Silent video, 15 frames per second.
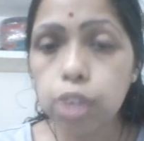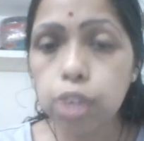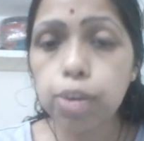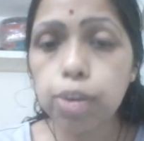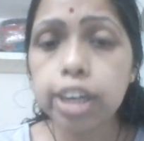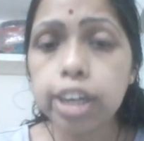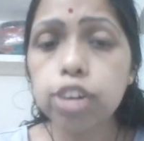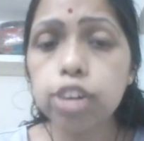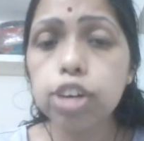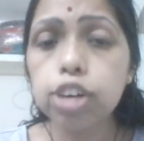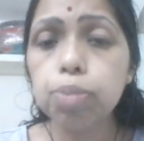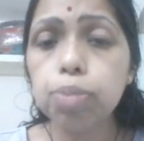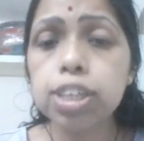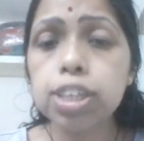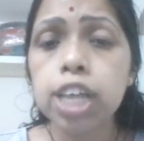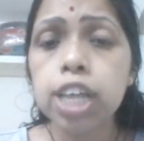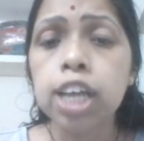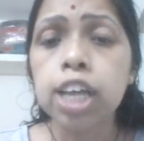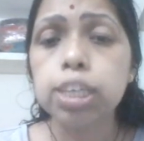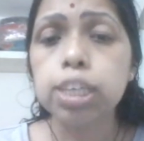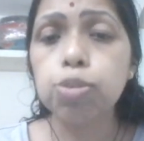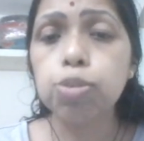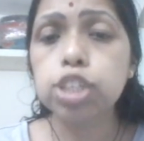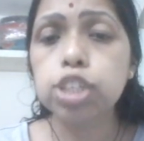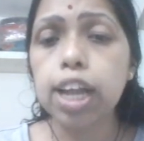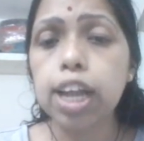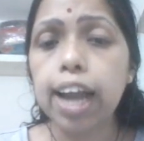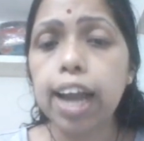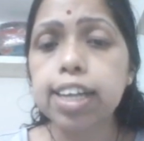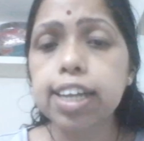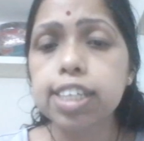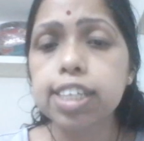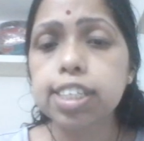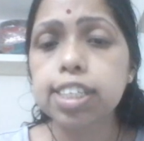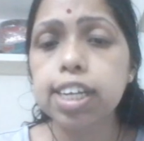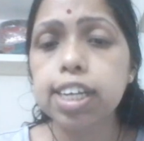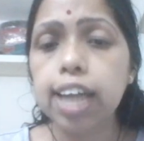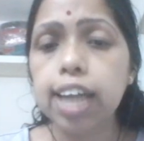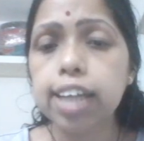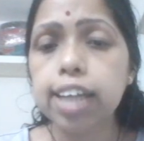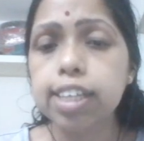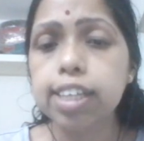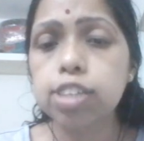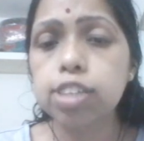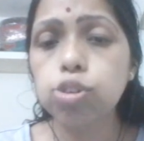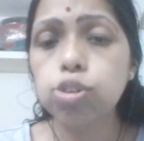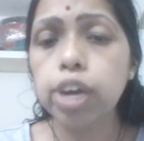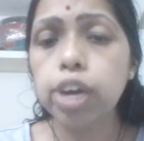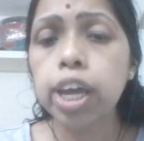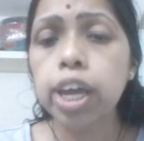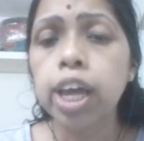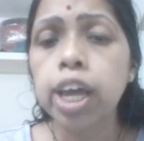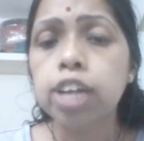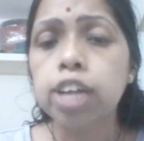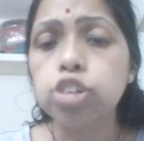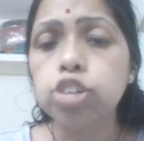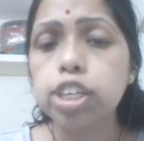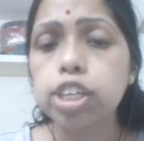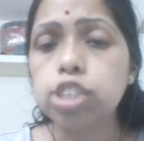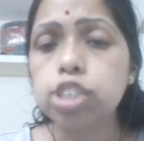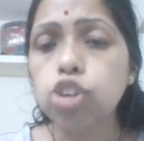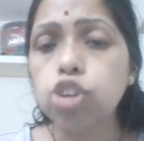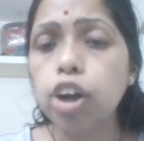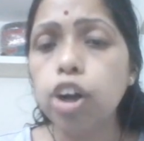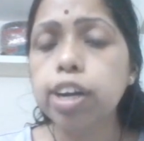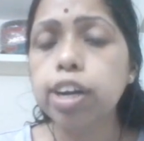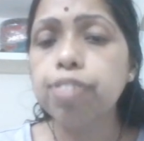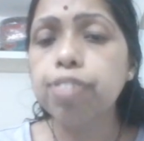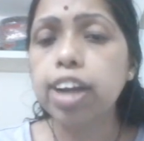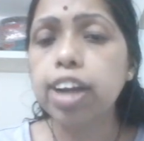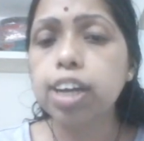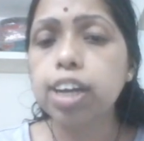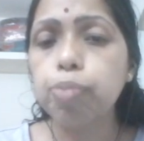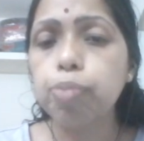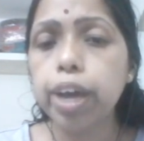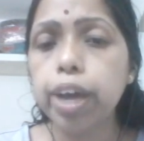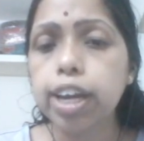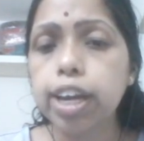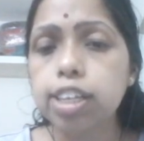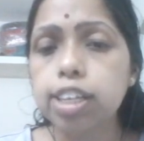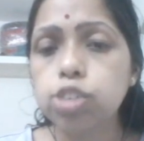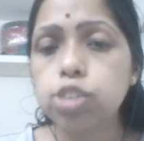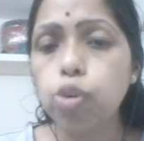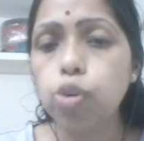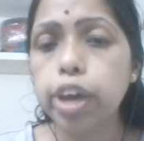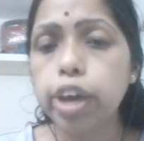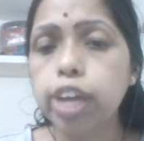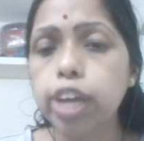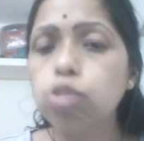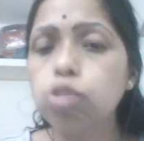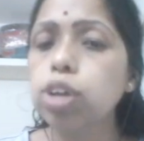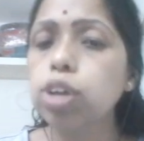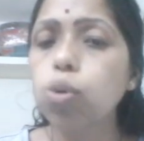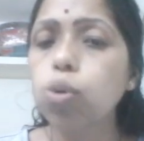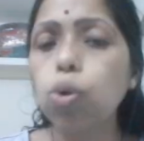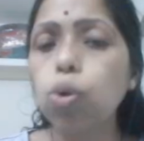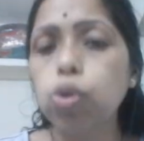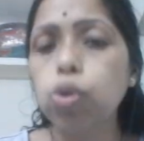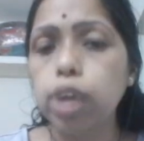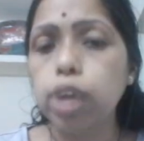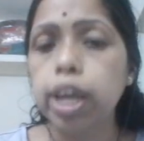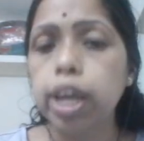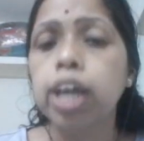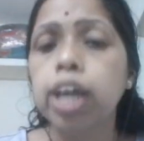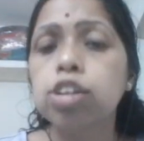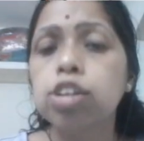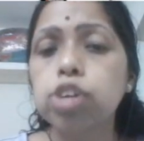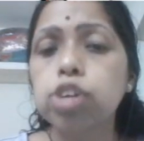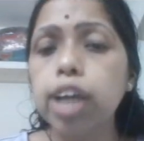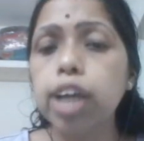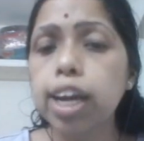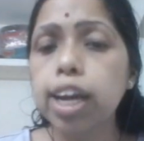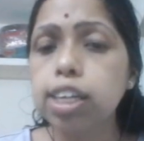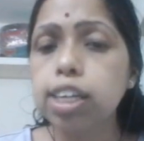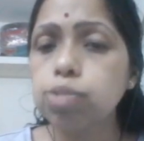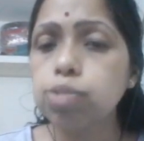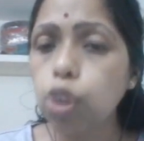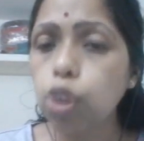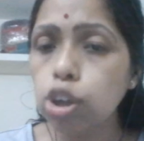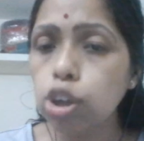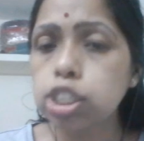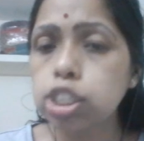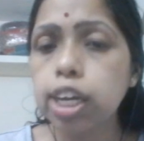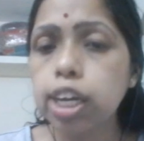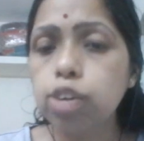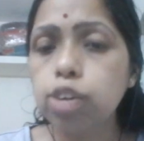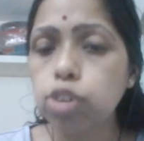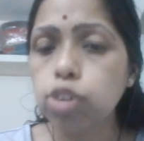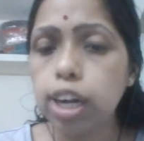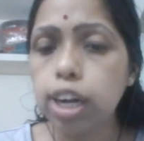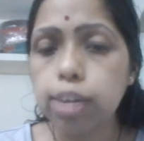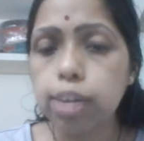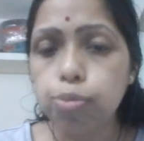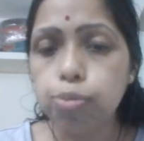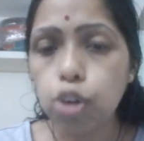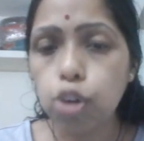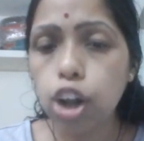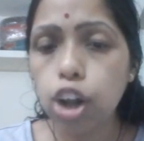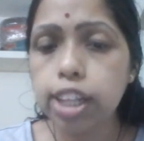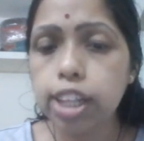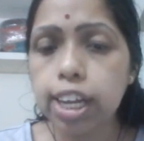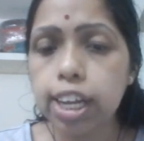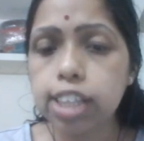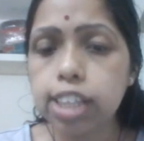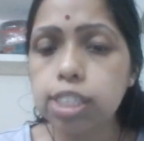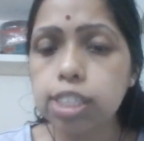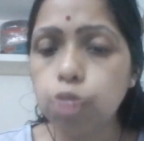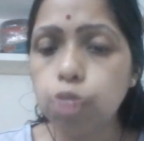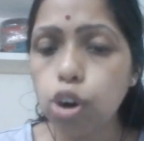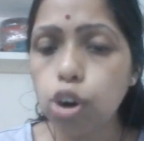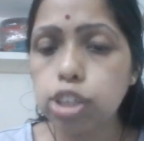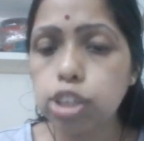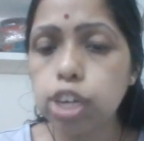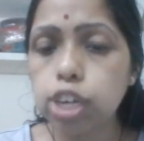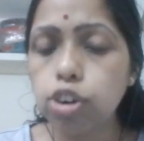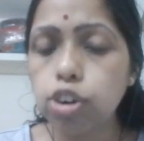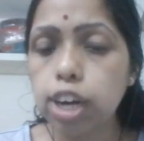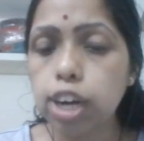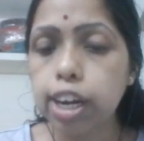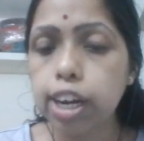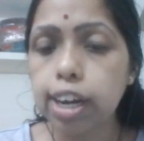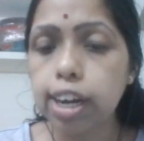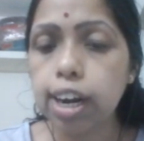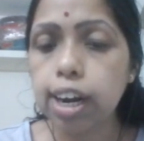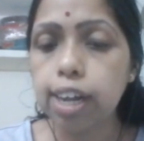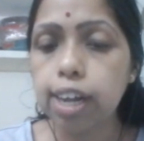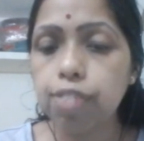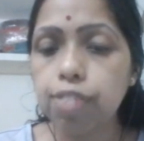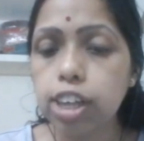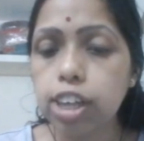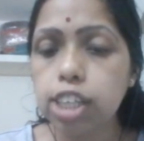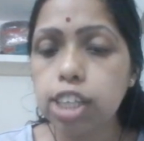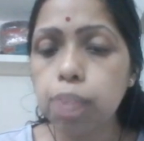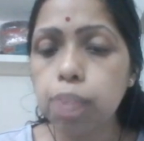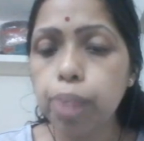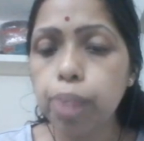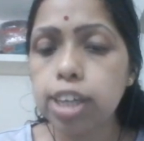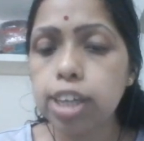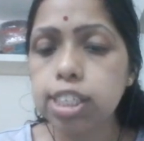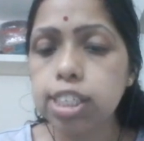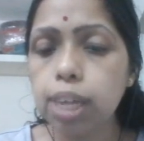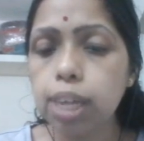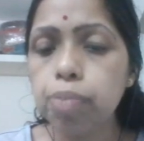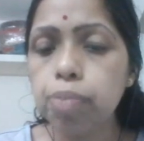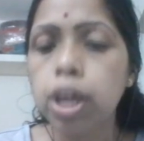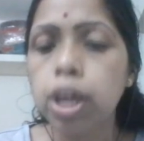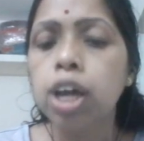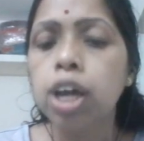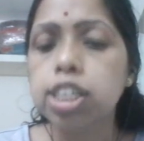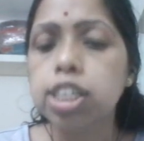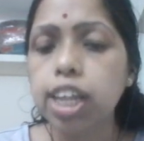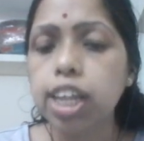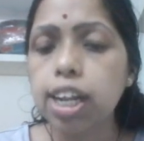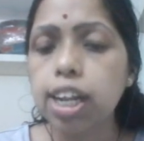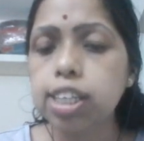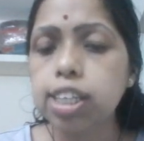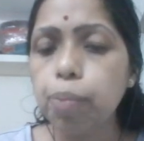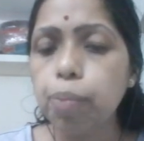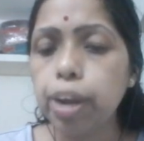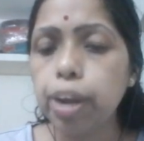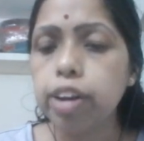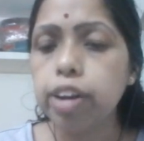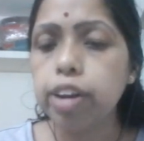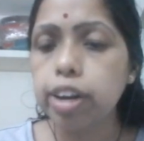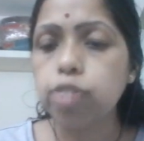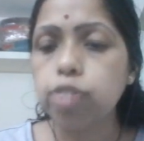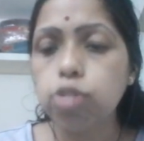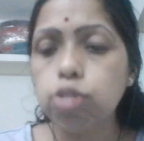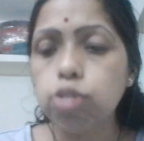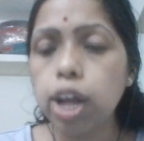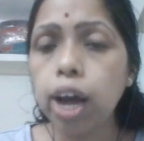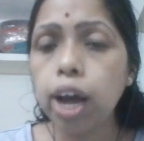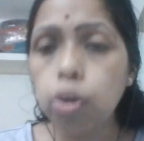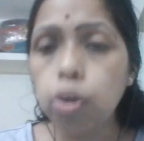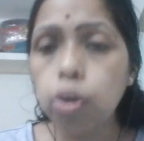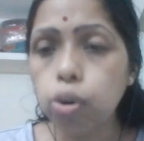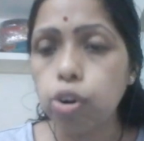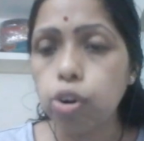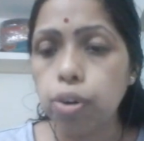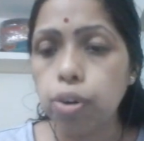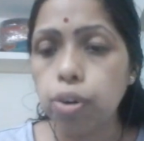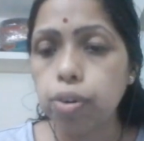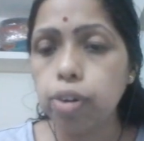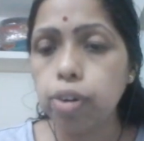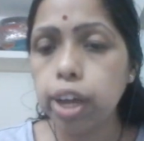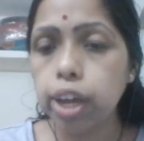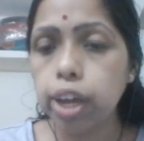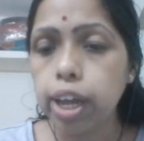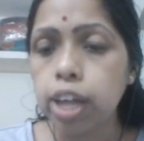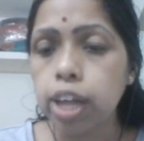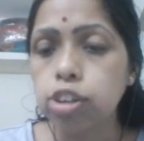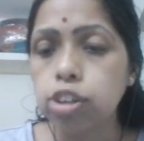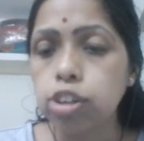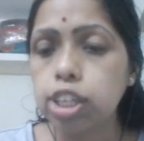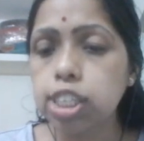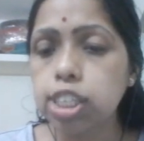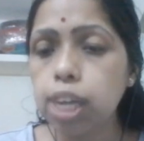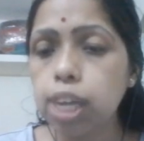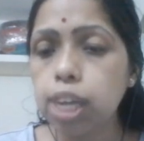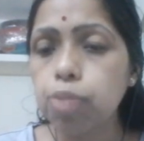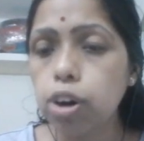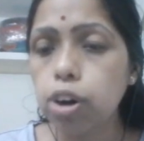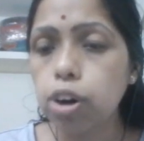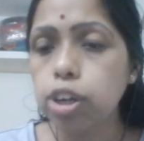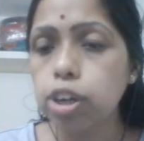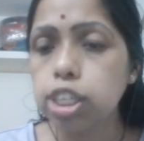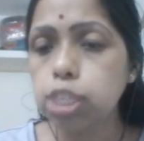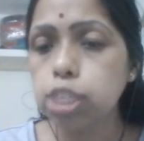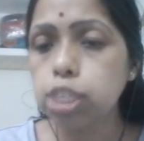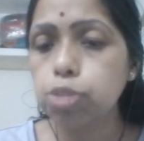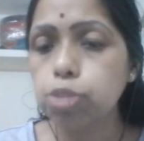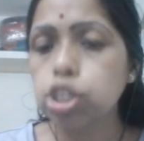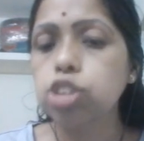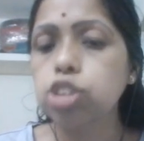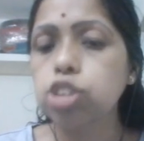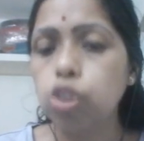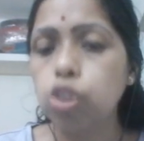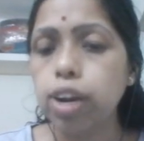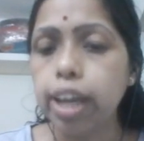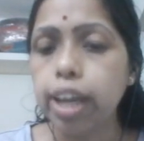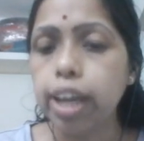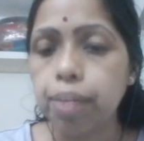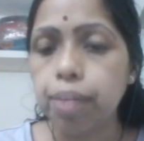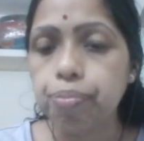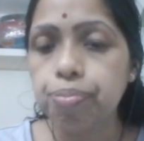Attenuated means the light is incident like this way. So it is not reflected back. It is going into the core only. So here it follows the total. For all the cases follows the total internal reflection. But some signals are penetrate into the core. Okay. These are distributions only.